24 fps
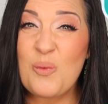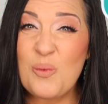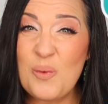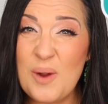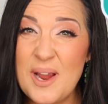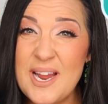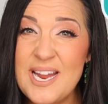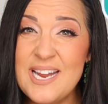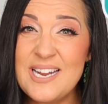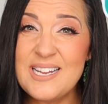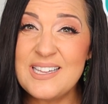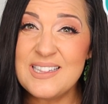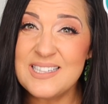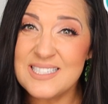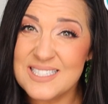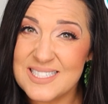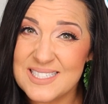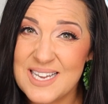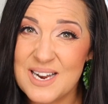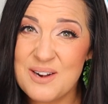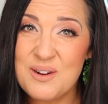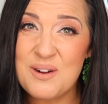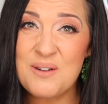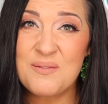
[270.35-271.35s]
right in the
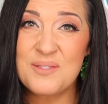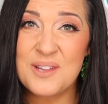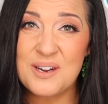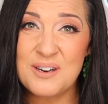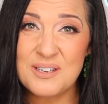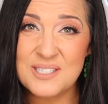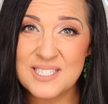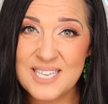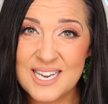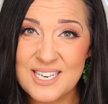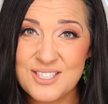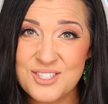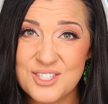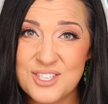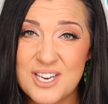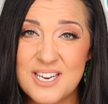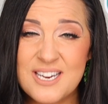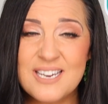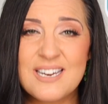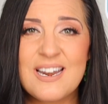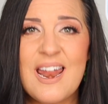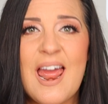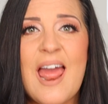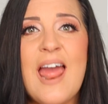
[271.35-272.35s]
center of their
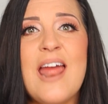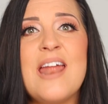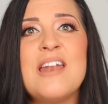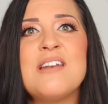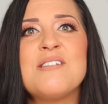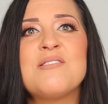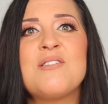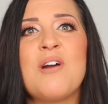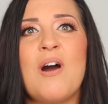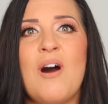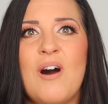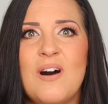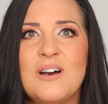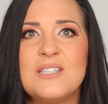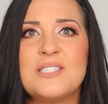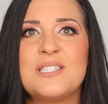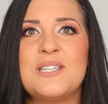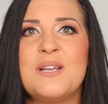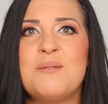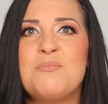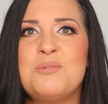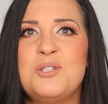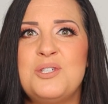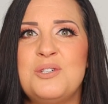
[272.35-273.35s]
attention and
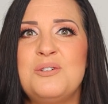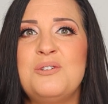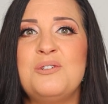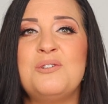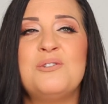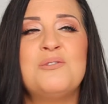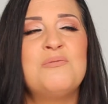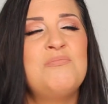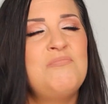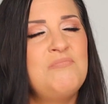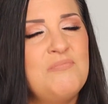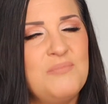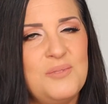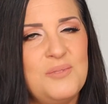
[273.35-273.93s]
cause them to